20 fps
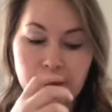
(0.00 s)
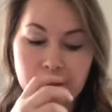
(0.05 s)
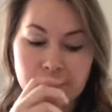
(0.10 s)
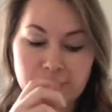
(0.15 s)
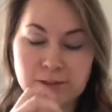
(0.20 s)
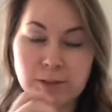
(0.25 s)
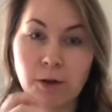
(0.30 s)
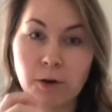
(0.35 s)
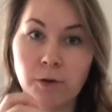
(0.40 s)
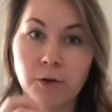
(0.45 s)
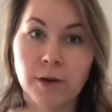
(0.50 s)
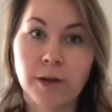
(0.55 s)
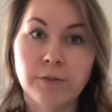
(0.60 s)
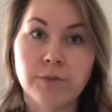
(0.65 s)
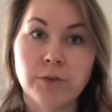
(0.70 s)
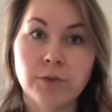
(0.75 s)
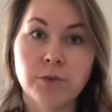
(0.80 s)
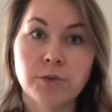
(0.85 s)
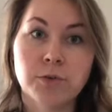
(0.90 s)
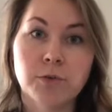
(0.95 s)
So
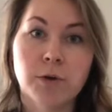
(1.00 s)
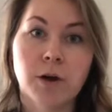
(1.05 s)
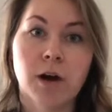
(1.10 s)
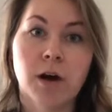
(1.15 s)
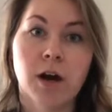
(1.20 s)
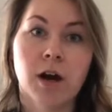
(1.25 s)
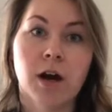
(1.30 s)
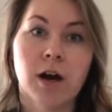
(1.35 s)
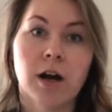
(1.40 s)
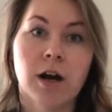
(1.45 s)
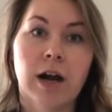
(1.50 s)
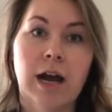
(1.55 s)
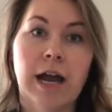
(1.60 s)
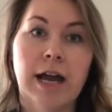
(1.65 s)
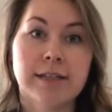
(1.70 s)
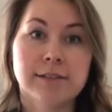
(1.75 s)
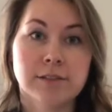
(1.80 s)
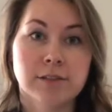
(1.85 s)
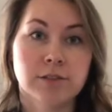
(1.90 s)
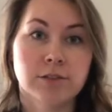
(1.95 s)
if you are
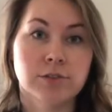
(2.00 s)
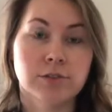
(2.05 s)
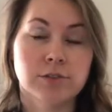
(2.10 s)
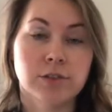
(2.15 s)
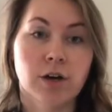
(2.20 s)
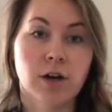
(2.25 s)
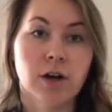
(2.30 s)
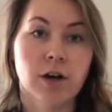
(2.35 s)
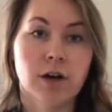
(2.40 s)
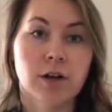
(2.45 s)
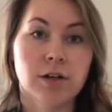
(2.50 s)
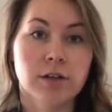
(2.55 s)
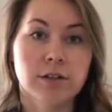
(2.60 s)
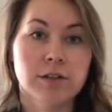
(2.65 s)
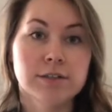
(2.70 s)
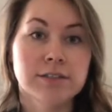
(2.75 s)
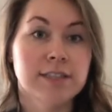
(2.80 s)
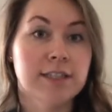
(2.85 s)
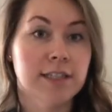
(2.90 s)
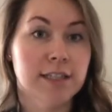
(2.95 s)
asking your dog
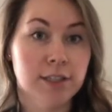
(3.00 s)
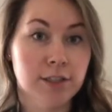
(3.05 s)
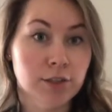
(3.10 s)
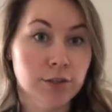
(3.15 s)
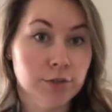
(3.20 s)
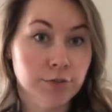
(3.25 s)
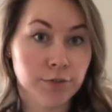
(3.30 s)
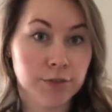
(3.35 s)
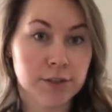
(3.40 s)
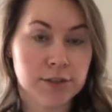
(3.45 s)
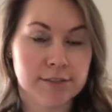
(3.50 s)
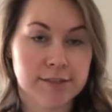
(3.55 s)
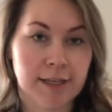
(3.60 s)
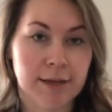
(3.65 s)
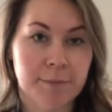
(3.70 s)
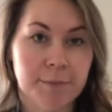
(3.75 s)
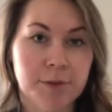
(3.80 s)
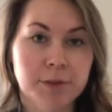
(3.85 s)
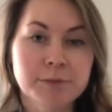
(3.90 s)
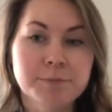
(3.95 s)
to heel, for
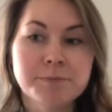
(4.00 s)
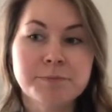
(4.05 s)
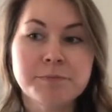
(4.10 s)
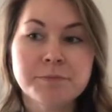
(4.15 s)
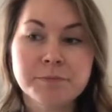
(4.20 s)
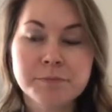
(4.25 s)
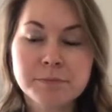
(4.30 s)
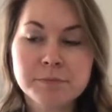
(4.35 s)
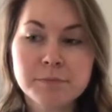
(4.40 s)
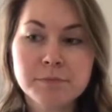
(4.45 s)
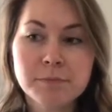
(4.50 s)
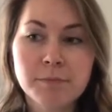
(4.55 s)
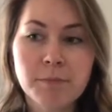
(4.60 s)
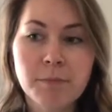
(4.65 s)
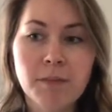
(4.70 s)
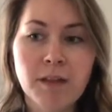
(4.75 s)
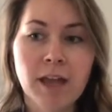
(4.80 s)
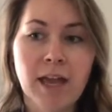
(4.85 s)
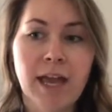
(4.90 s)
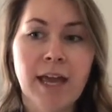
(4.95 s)
example,
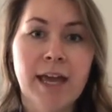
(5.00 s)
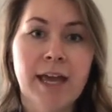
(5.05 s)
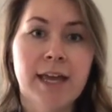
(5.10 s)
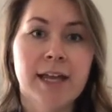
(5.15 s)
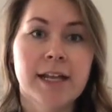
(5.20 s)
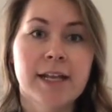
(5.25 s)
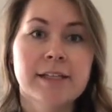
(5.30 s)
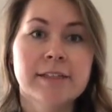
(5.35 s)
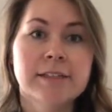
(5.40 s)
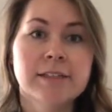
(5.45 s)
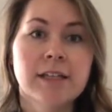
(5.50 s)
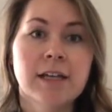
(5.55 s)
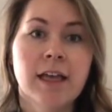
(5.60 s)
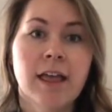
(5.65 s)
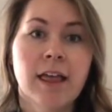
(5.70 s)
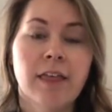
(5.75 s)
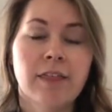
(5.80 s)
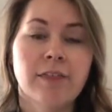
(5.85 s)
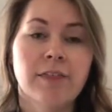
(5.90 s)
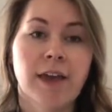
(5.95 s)
and
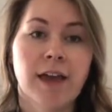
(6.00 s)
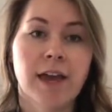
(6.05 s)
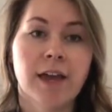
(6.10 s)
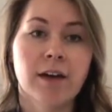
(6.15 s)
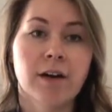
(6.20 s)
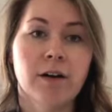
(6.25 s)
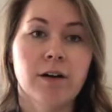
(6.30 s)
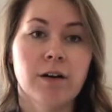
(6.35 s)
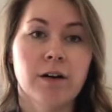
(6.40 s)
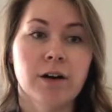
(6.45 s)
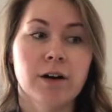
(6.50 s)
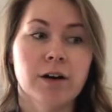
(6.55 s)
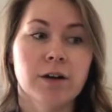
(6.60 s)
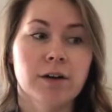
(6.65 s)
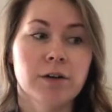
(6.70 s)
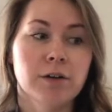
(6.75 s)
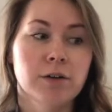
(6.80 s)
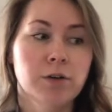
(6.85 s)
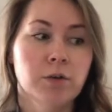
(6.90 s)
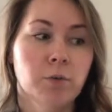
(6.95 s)
they
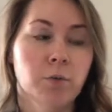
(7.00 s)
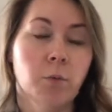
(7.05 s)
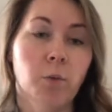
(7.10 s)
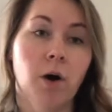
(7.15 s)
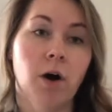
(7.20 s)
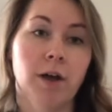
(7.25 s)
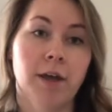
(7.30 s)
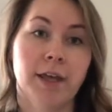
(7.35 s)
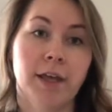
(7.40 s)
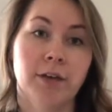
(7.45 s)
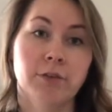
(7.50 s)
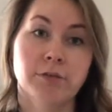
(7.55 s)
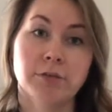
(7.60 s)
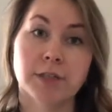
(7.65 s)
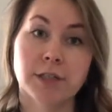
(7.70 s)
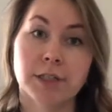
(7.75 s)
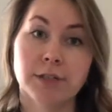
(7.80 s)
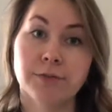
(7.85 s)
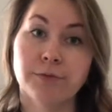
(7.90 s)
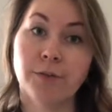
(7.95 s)
are walking
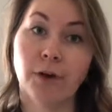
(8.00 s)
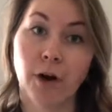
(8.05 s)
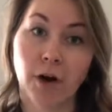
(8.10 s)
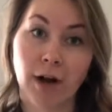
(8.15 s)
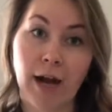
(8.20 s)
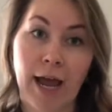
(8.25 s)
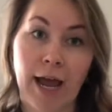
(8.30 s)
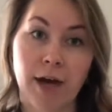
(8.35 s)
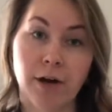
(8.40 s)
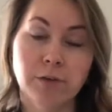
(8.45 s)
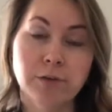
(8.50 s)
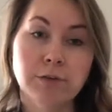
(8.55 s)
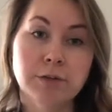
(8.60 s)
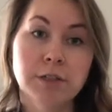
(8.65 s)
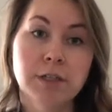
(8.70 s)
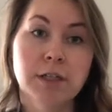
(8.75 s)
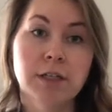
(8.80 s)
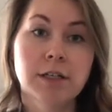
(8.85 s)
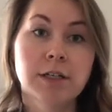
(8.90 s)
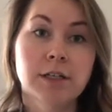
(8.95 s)
really far out
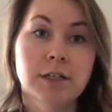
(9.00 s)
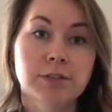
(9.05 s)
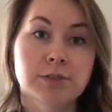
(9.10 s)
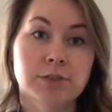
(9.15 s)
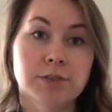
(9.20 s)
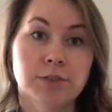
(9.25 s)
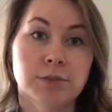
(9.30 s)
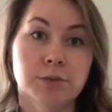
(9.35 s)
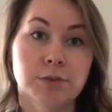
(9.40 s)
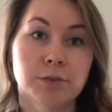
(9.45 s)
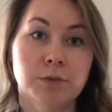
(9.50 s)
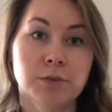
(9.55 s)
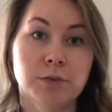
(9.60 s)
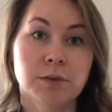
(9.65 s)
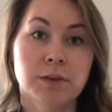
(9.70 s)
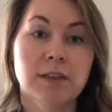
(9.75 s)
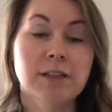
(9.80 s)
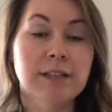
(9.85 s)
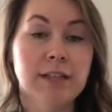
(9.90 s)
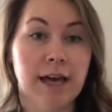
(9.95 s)
to
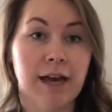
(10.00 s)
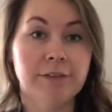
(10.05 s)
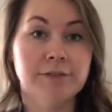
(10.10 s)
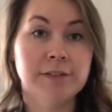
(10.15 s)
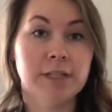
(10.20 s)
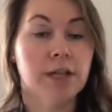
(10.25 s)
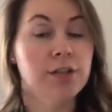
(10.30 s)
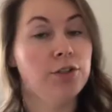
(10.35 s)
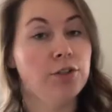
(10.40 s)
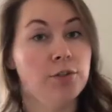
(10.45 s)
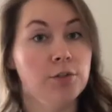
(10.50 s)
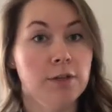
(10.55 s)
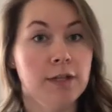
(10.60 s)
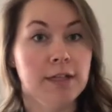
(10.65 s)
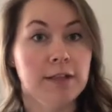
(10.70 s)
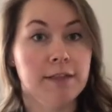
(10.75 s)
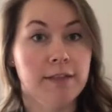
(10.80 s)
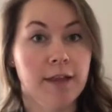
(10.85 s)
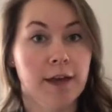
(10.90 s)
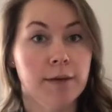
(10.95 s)
the left and you
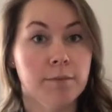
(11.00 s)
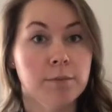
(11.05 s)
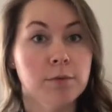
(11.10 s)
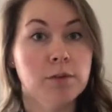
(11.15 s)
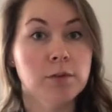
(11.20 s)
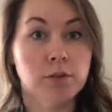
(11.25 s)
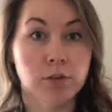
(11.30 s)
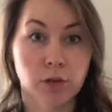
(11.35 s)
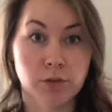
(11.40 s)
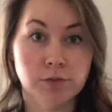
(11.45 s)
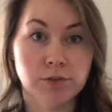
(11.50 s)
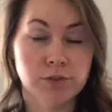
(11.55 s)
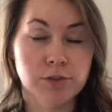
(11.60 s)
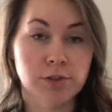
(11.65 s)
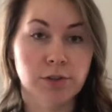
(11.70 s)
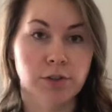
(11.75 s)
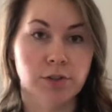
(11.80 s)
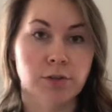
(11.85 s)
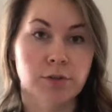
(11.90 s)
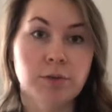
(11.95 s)
need them close to
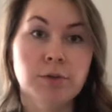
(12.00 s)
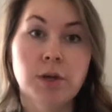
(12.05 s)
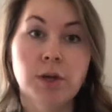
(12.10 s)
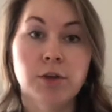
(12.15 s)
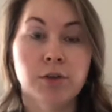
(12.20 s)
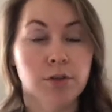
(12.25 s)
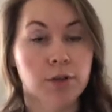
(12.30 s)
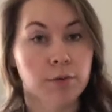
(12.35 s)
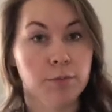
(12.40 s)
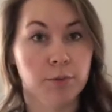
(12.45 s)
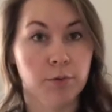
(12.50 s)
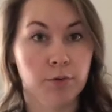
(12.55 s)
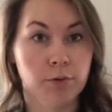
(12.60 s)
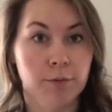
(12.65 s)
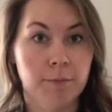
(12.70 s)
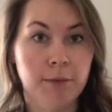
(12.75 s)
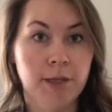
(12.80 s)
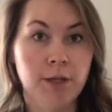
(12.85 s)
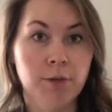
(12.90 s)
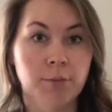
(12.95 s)
you, you can pull
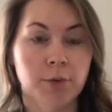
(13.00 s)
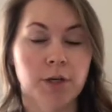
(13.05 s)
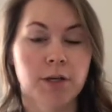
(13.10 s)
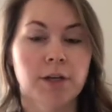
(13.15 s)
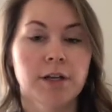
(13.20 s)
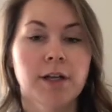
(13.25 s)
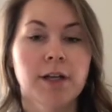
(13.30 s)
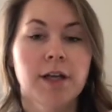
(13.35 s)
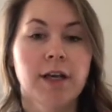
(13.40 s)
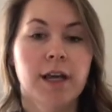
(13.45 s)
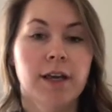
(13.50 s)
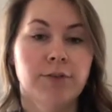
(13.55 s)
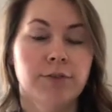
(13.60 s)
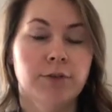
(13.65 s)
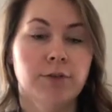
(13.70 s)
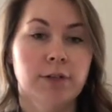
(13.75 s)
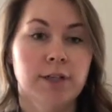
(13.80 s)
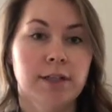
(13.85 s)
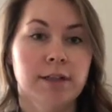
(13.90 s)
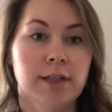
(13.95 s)
them inward. If
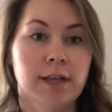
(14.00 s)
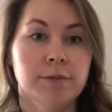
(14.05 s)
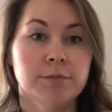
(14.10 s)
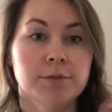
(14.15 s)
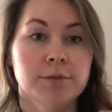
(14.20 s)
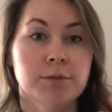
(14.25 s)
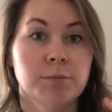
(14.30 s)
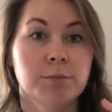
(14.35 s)
you need them